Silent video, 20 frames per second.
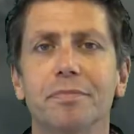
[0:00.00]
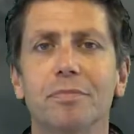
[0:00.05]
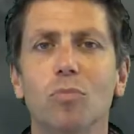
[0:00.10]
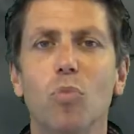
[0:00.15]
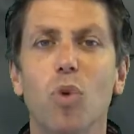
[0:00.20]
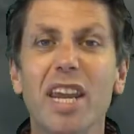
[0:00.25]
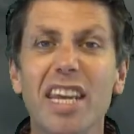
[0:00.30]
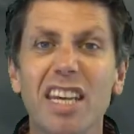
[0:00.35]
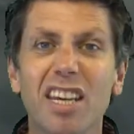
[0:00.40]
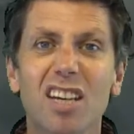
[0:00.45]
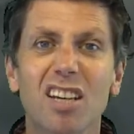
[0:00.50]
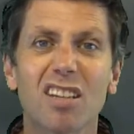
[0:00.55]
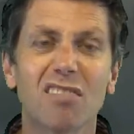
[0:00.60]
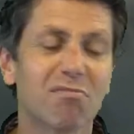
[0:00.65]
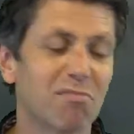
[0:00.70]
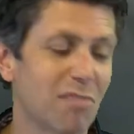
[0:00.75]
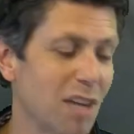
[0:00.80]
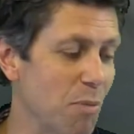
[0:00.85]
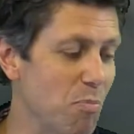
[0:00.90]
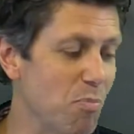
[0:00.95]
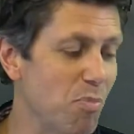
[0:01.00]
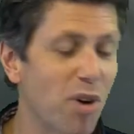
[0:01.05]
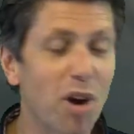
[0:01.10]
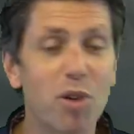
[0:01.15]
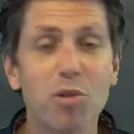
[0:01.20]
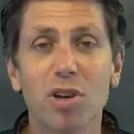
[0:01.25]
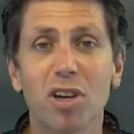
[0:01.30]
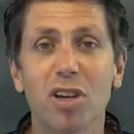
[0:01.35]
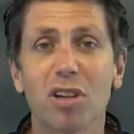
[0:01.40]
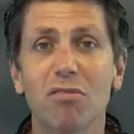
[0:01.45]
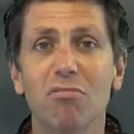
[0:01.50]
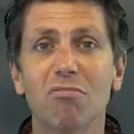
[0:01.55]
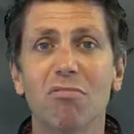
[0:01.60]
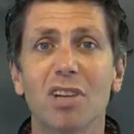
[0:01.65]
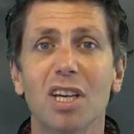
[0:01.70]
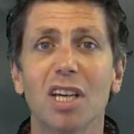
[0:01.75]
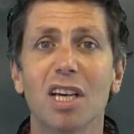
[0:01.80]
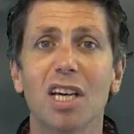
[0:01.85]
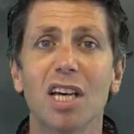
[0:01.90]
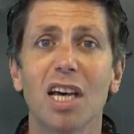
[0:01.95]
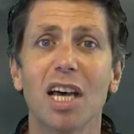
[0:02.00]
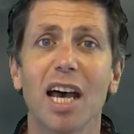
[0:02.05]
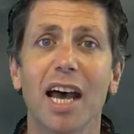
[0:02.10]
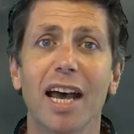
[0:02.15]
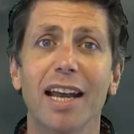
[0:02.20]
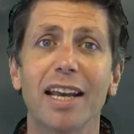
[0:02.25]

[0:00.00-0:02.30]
weak and broken and